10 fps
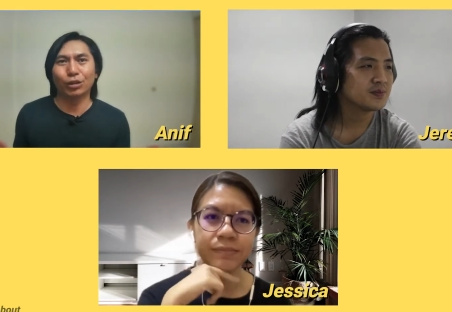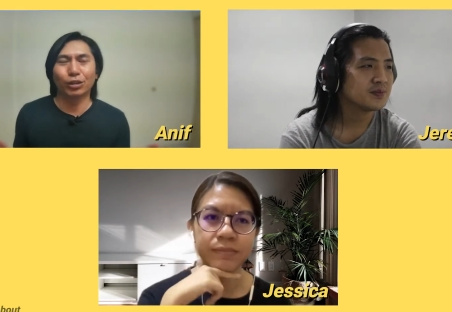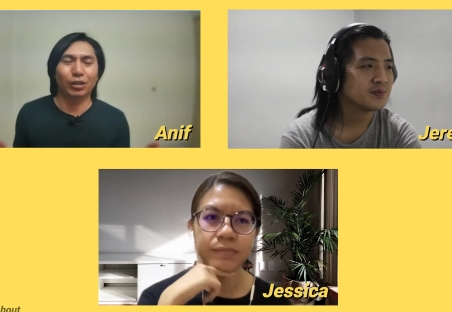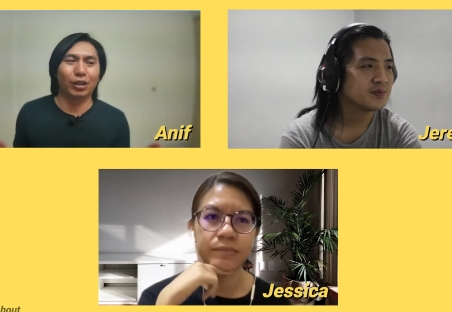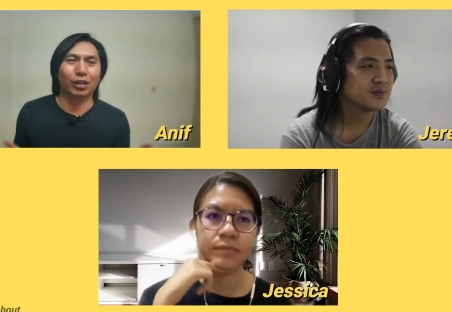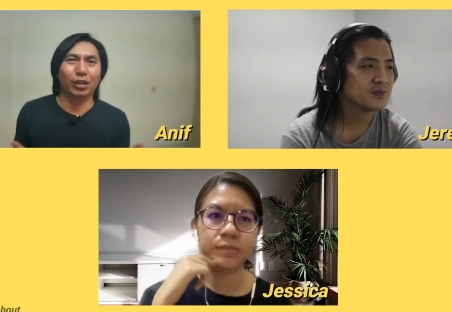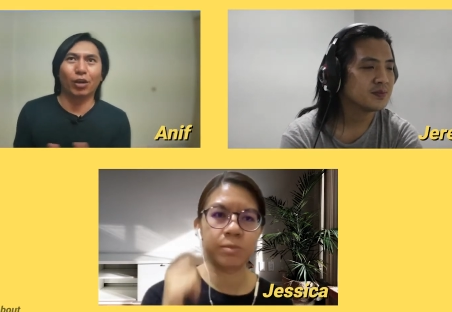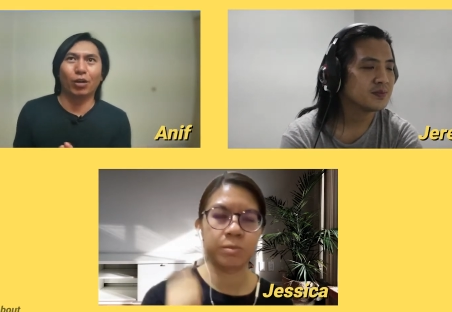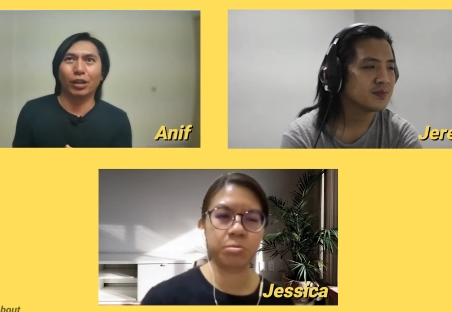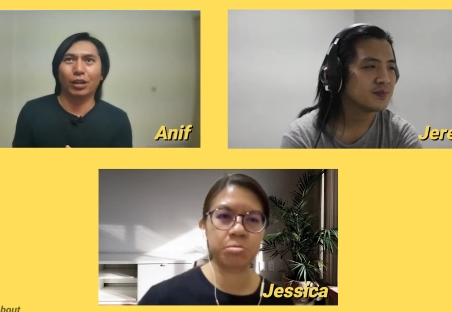Speaker 1: or, at,
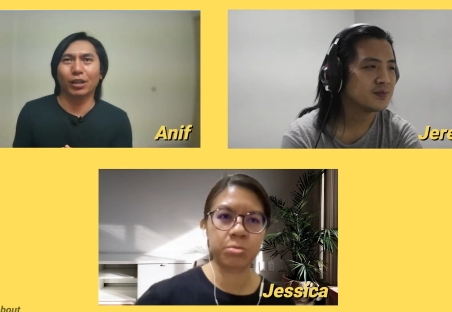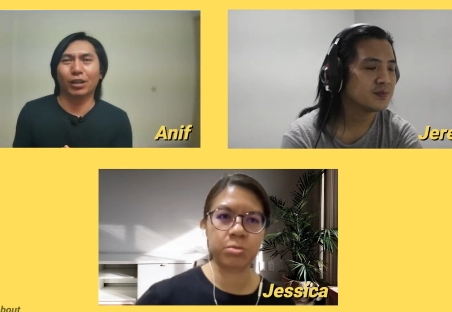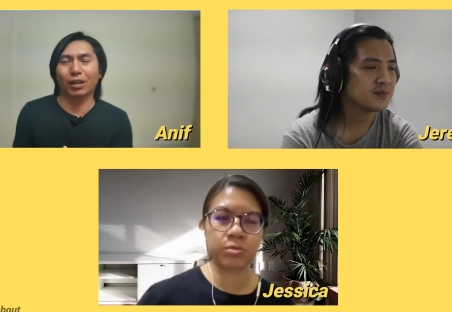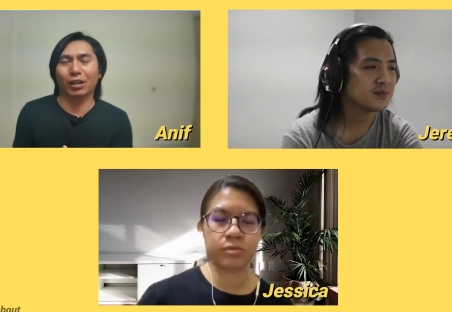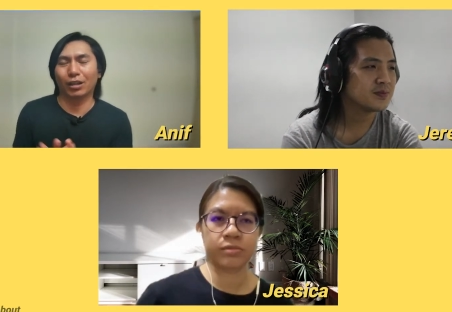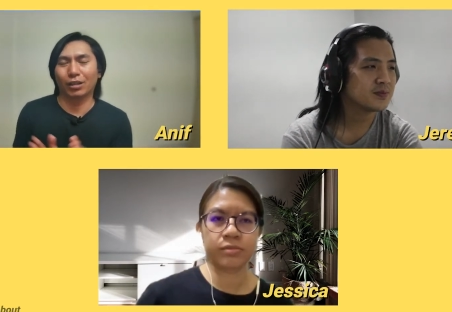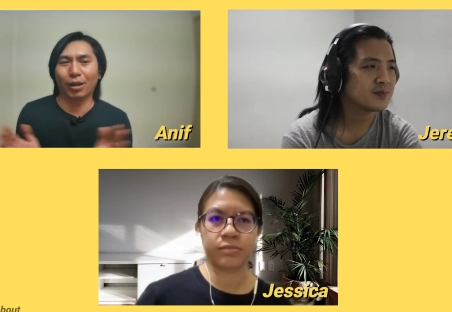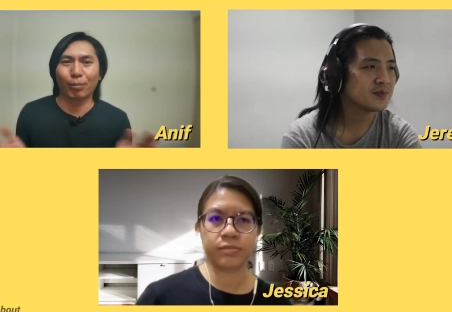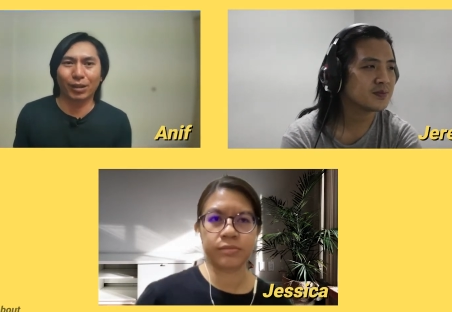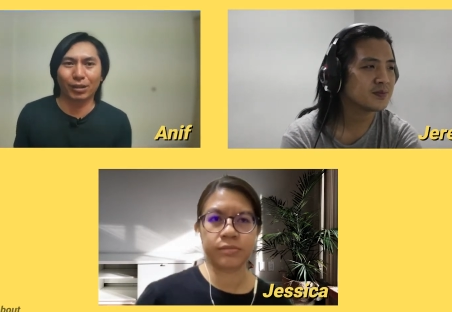or at the
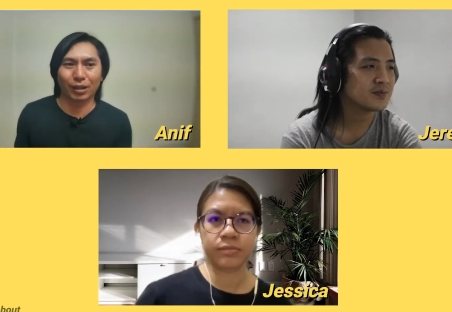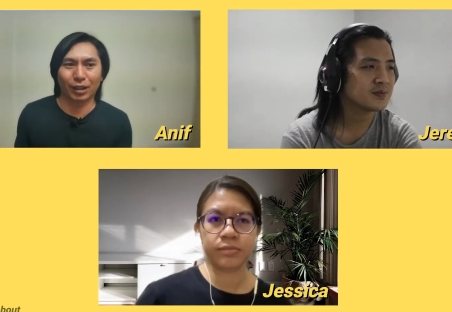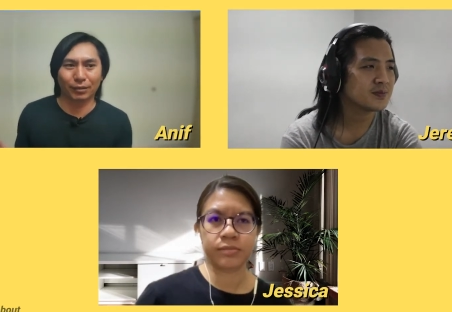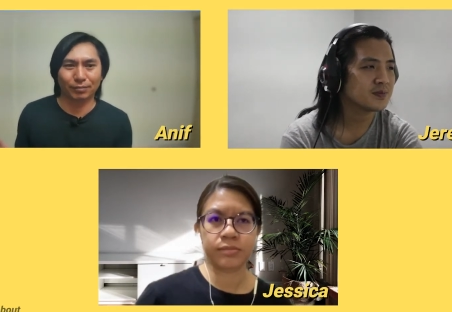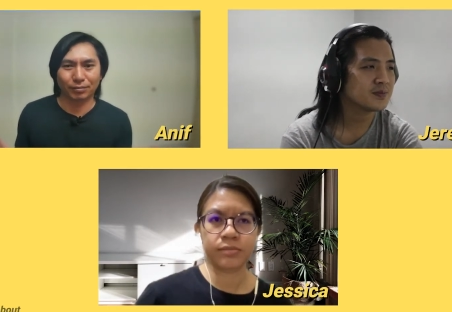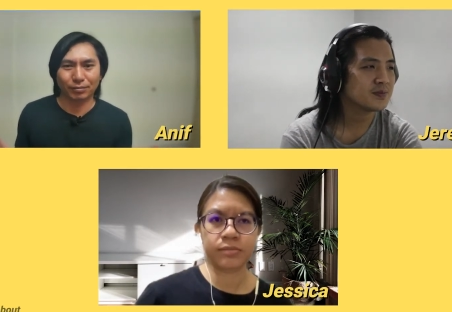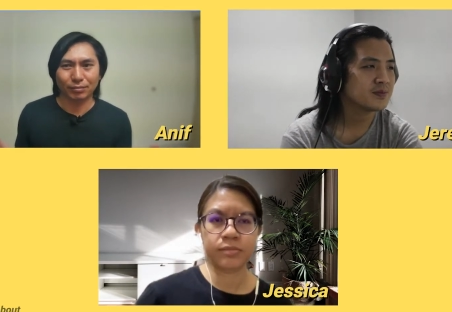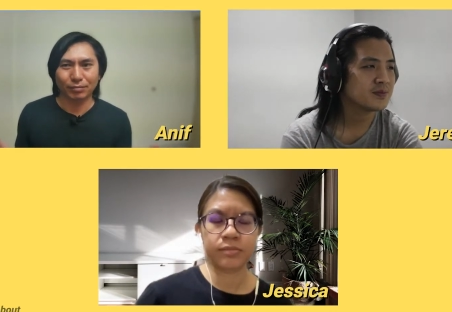examples like,